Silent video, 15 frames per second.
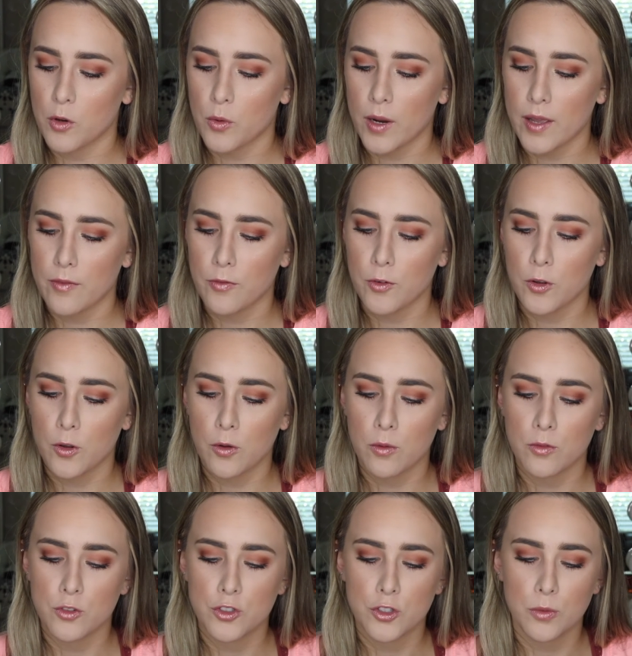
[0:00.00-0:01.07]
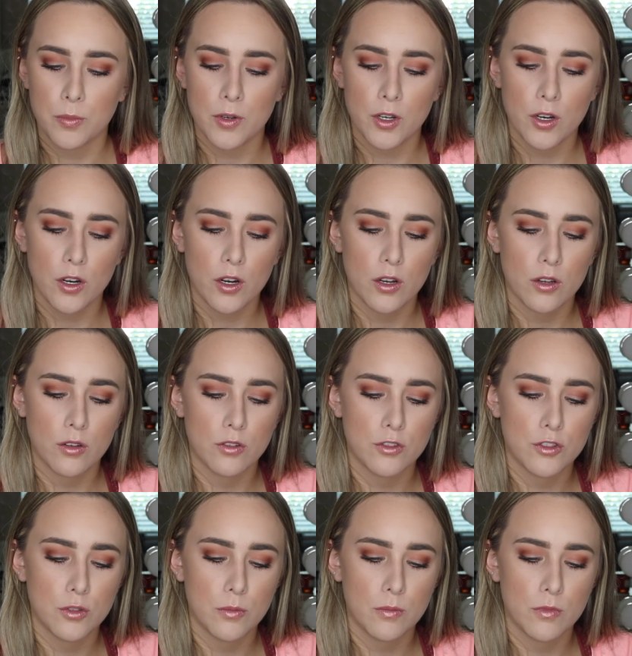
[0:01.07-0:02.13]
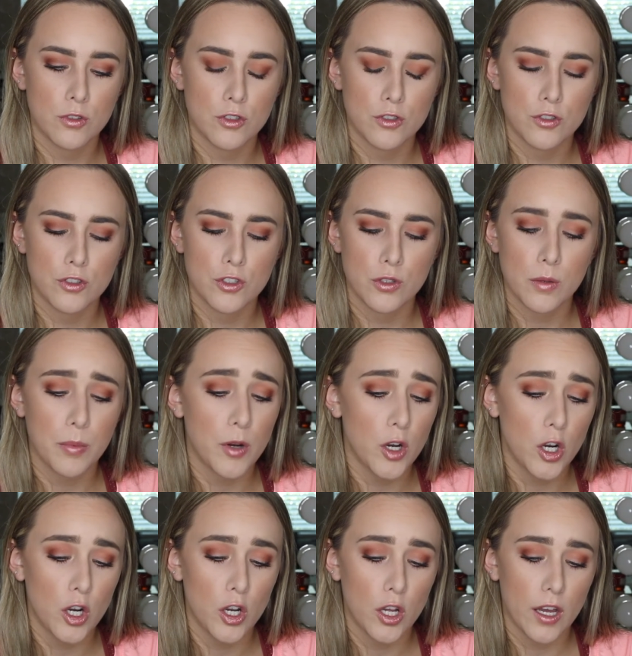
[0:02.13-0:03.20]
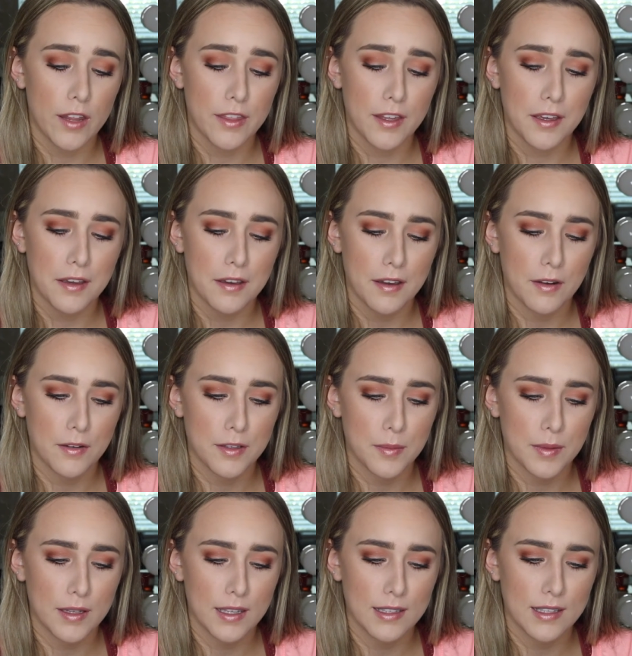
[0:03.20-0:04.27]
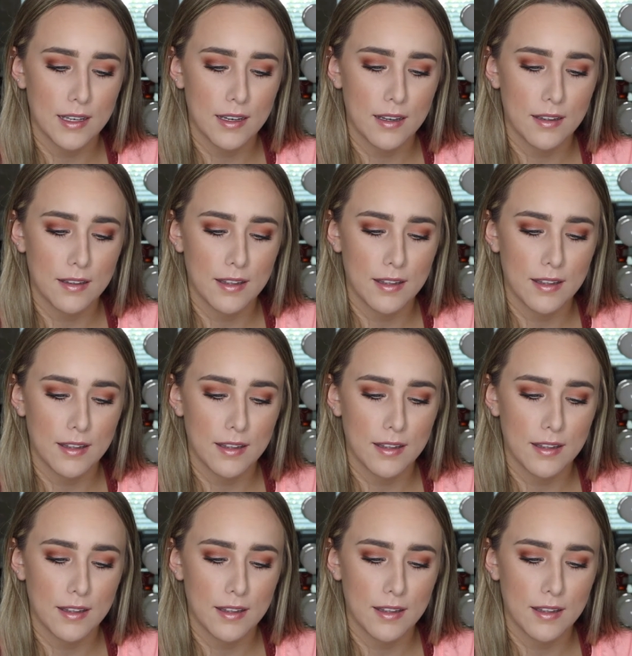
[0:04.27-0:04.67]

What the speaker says: grapefruit, juniper, I think, or something like that.